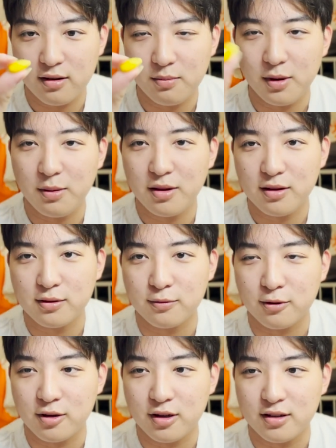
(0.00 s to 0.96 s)
Maybe that was
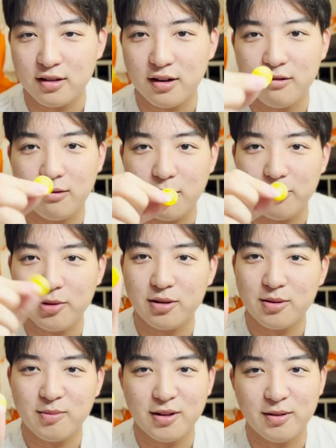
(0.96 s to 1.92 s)
Warheads, I don't remember.
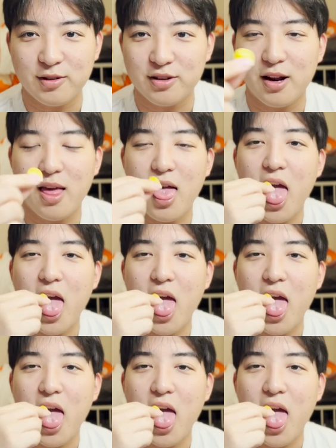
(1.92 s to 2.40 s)
But let me try it.